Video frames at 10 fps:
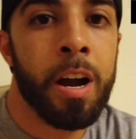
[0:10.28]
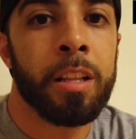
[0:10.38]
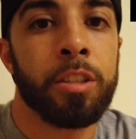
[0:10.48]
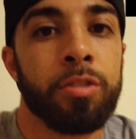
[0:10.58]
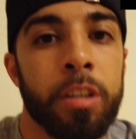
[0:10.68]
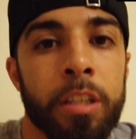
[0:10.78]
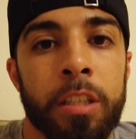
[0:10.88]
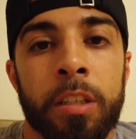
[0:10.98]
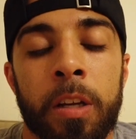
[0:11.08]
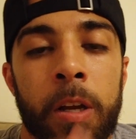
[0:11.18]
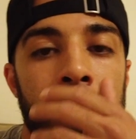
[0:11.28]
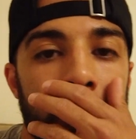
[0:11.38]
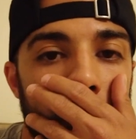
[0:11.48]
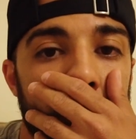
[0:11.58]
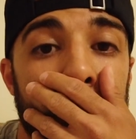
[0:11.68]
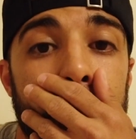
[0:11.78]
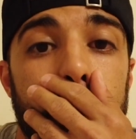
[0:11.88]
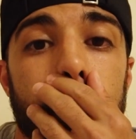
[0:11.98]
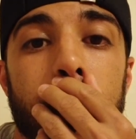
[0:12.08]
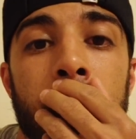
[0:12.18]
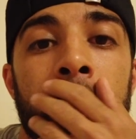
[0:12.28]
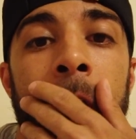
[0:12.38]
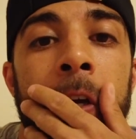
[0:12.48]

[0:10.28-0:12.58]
collar training, some conditioning,